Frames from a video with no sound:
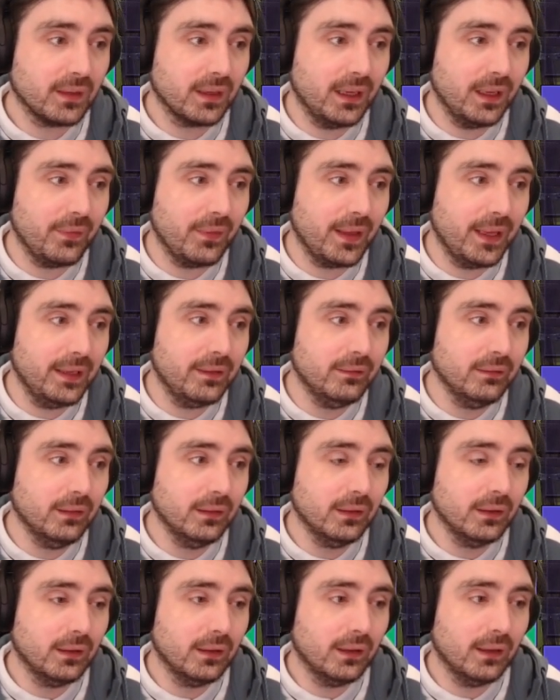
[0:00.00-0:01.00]
And then,
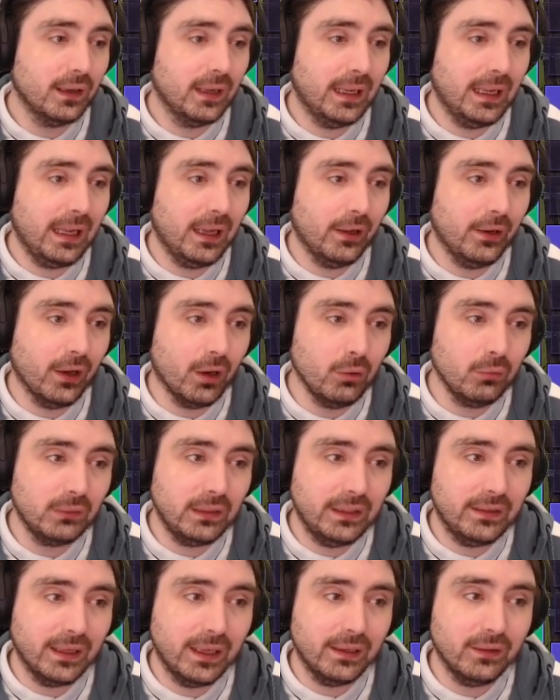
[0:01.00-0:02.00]
and
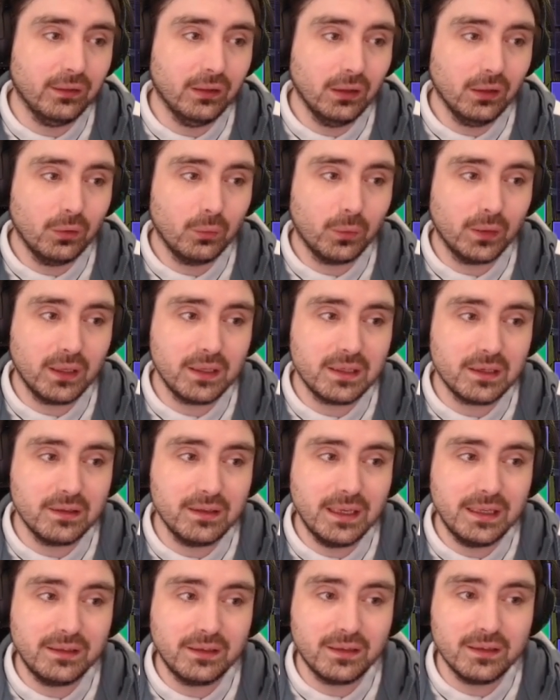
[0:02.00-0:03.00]
only then would I
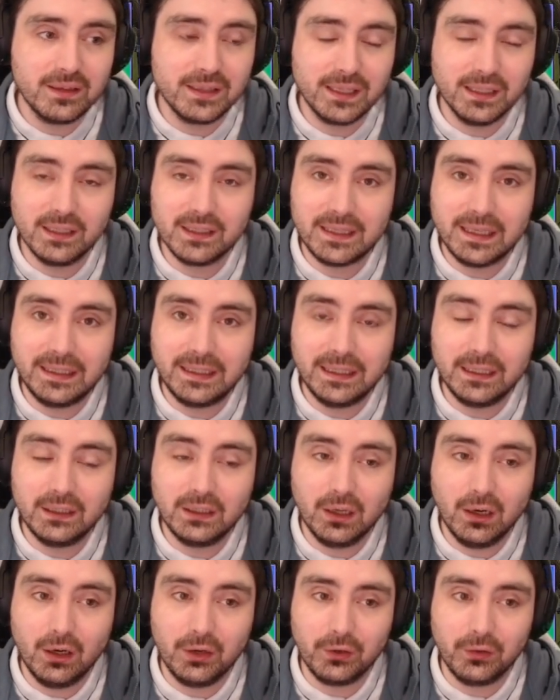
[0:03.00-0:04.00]
can then consider taking
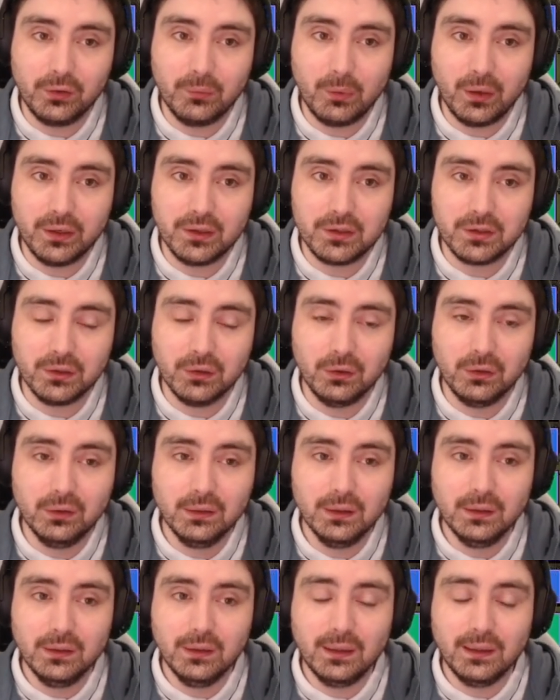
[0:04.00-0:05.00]
guard on the Minotaur,
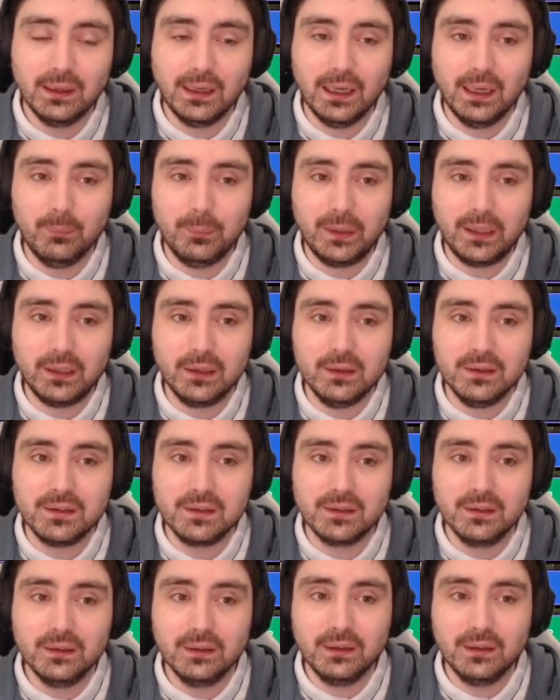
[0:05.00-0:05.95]
because